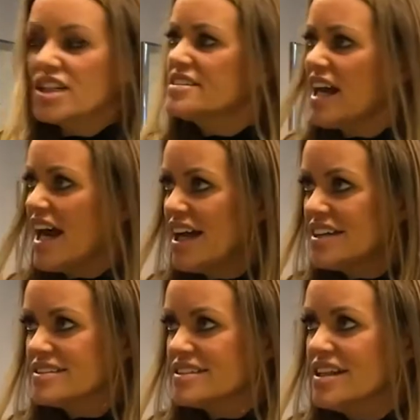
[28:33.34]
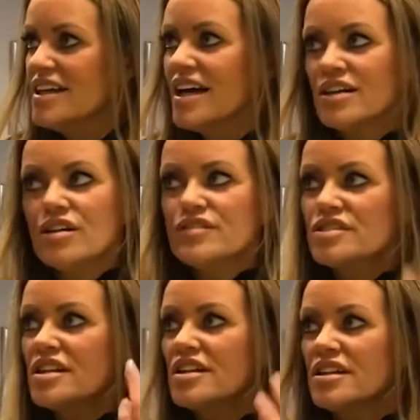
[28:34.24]
talent! And all of a
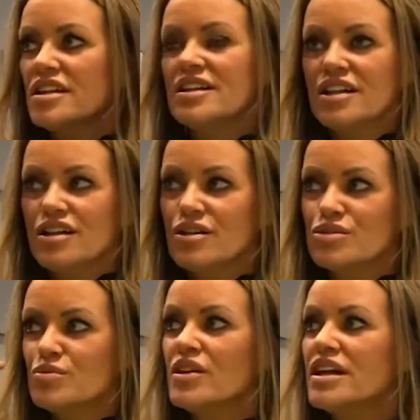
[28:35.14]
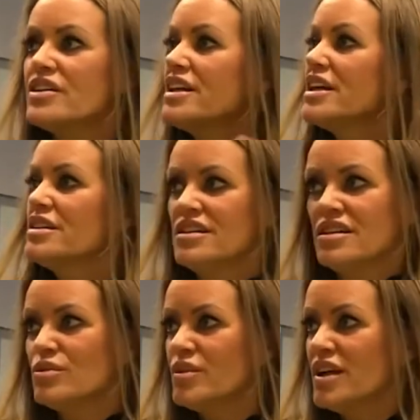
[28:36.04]
sudden, it goes one ear in, the
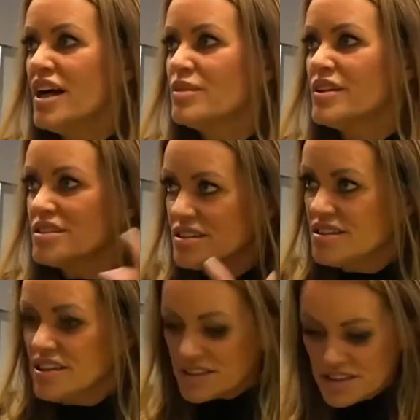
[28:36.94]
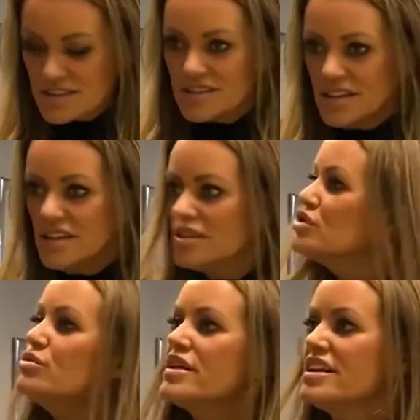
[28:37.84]
other one out, because it doesn't
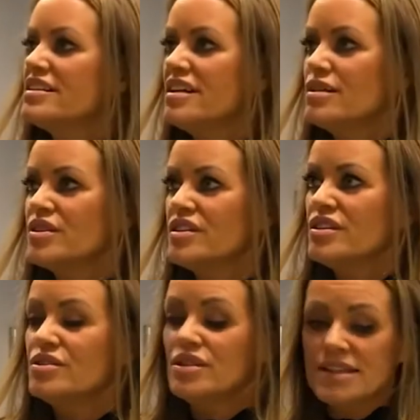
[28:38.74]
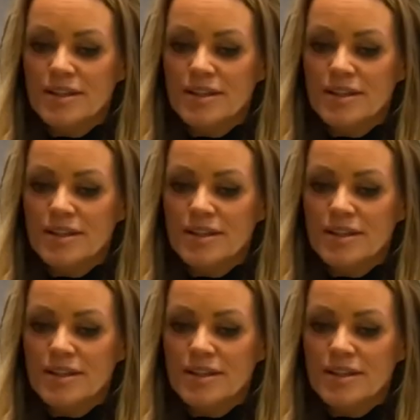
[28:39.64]
do anything with you.